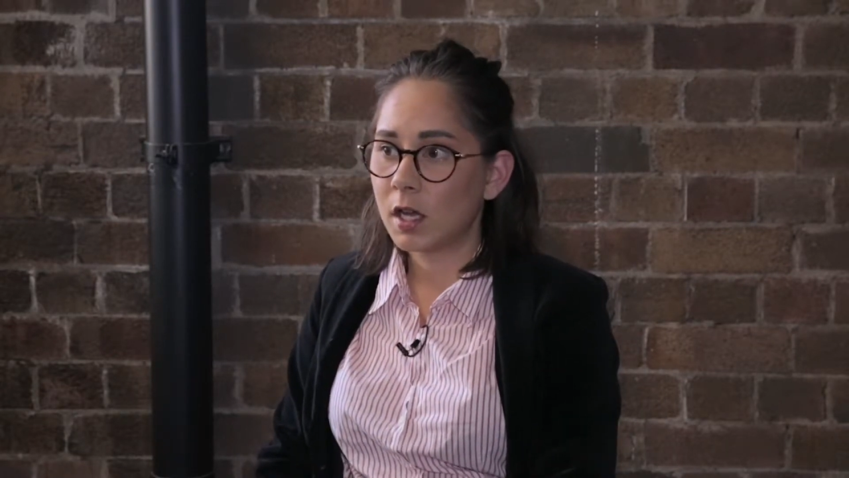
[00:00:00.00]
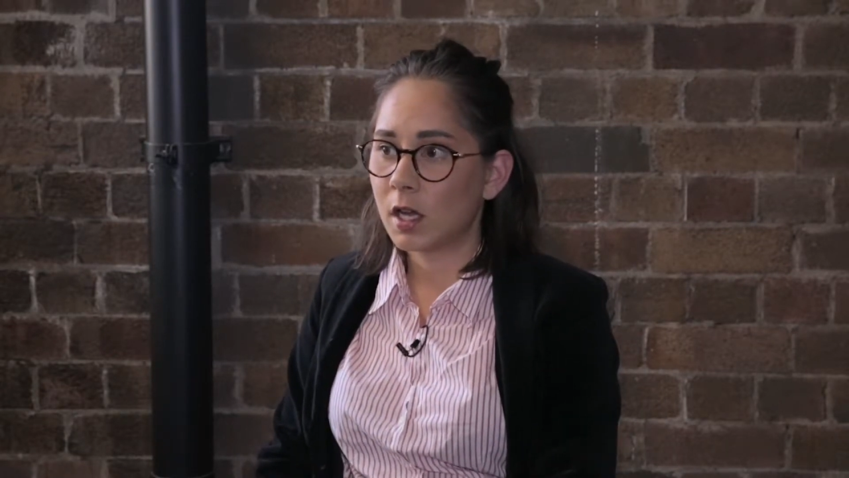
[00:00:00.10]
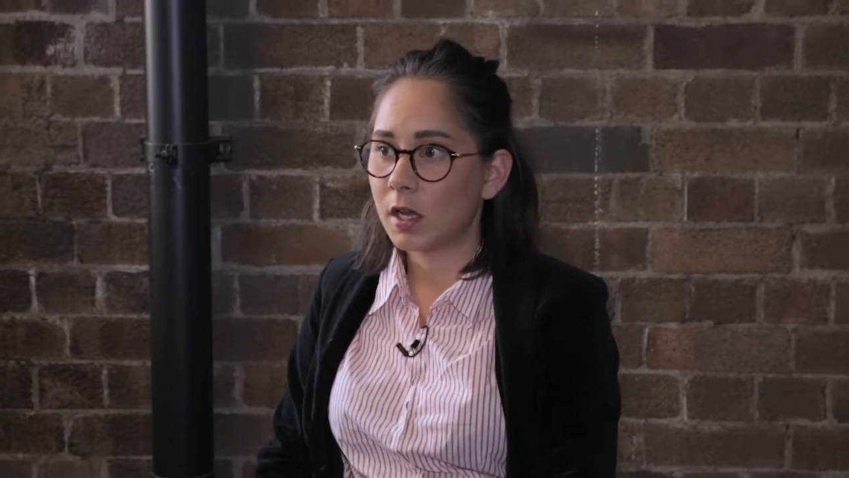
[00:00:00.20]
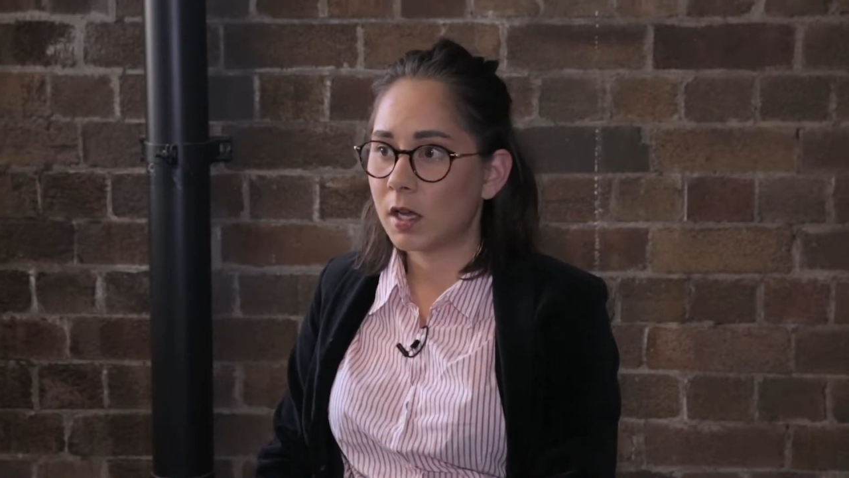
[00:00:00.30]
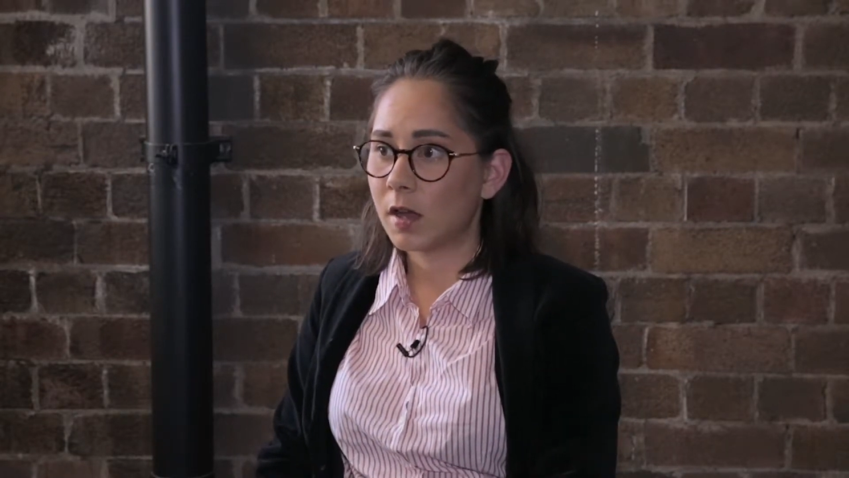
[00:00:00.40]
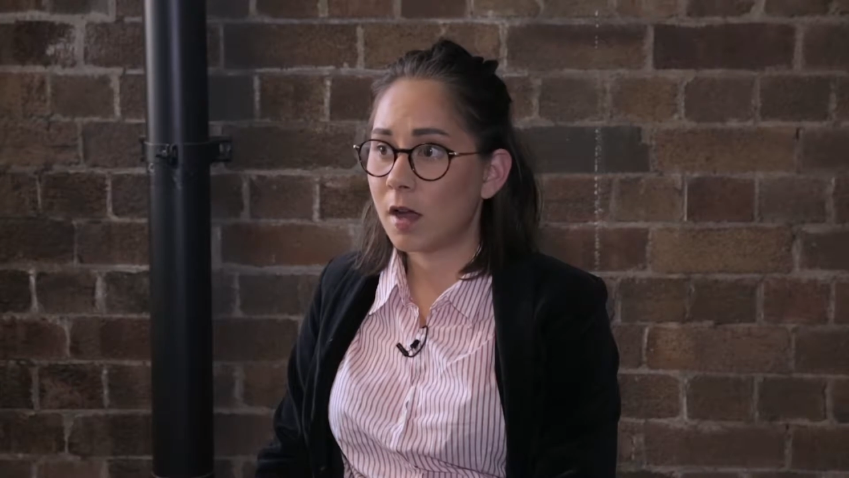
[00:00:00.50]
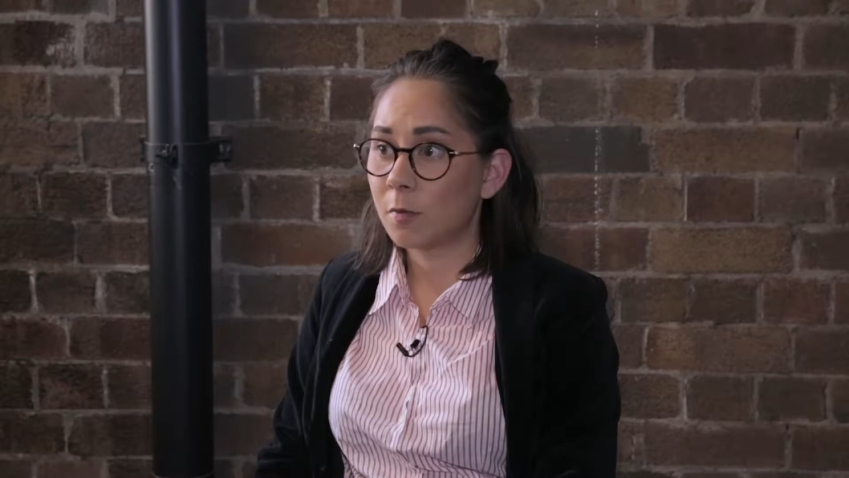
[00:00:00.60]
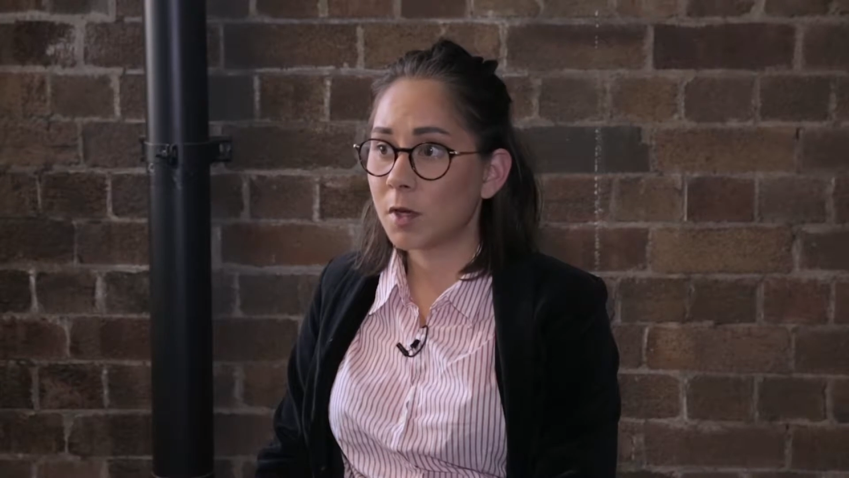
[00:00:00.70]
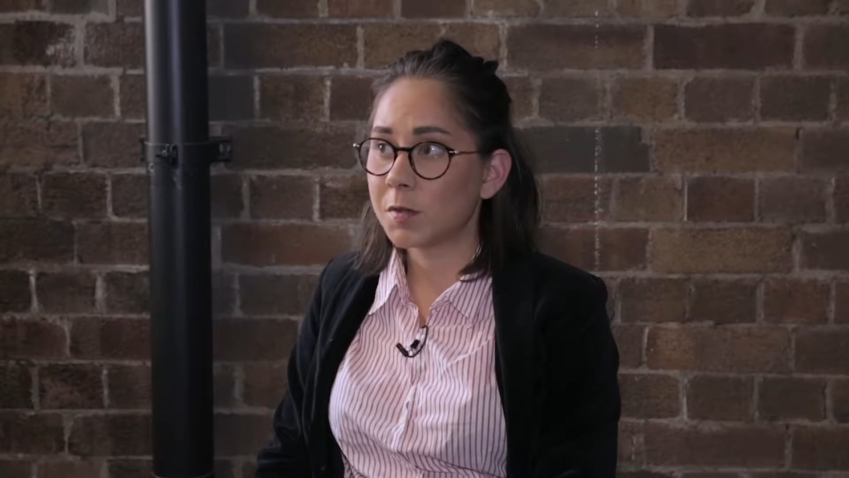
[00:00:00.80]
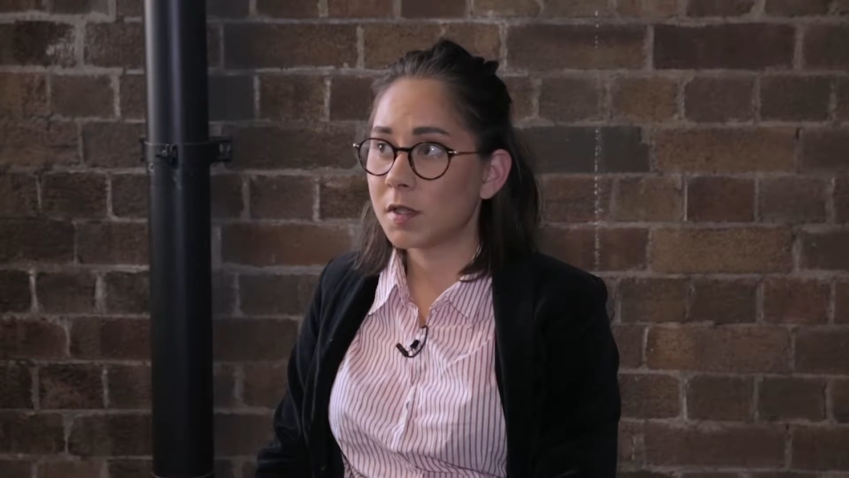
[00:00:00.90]
I've
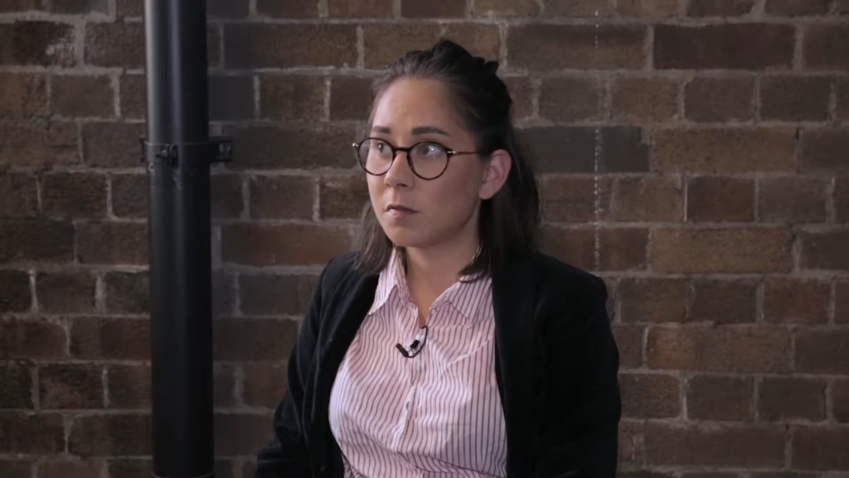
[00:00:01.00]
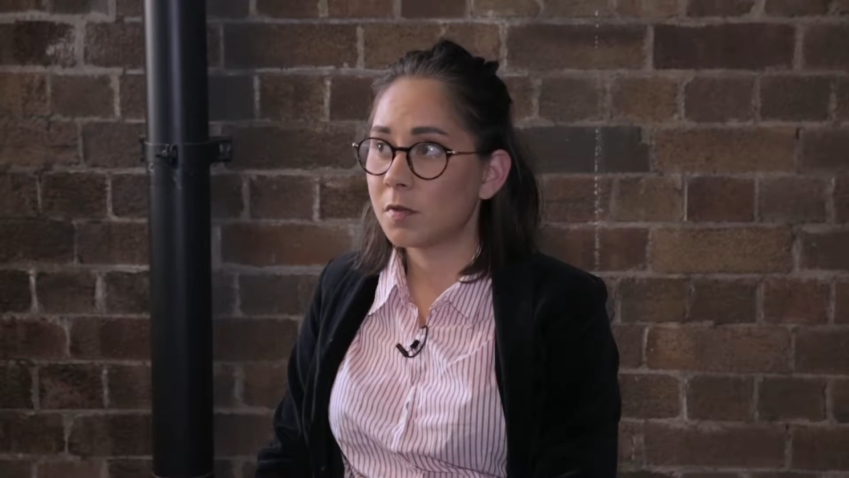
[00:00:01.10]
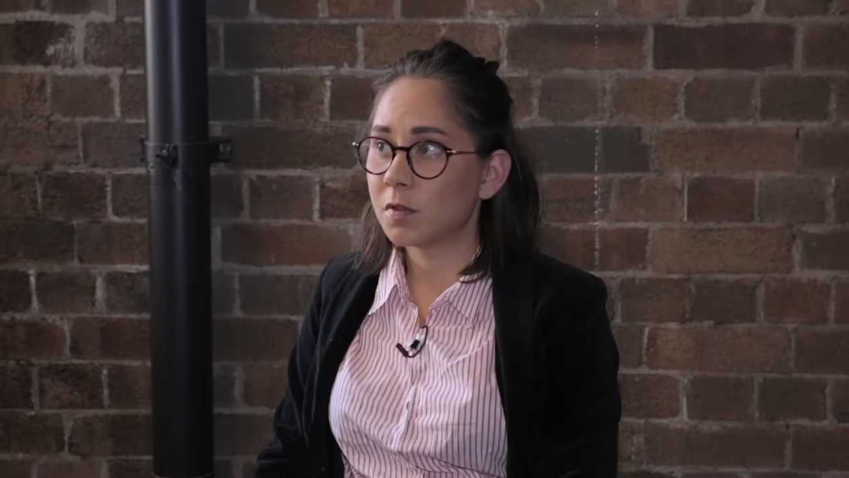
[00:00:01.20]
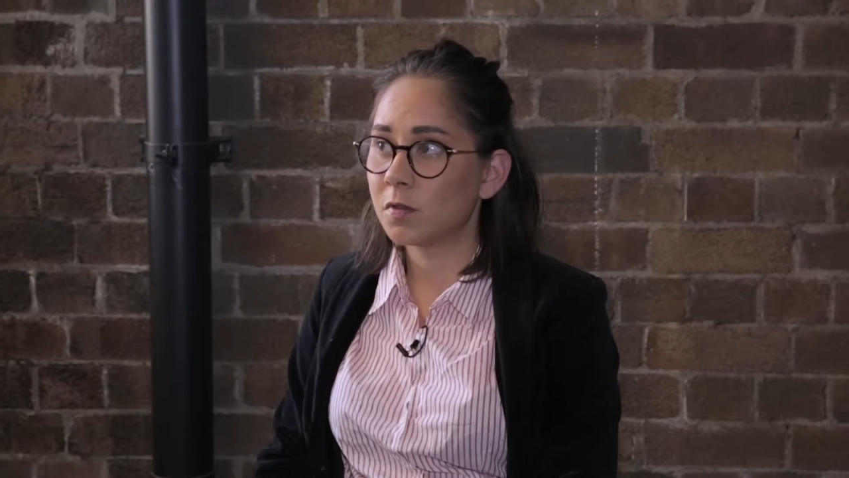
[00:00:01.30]
worked with him for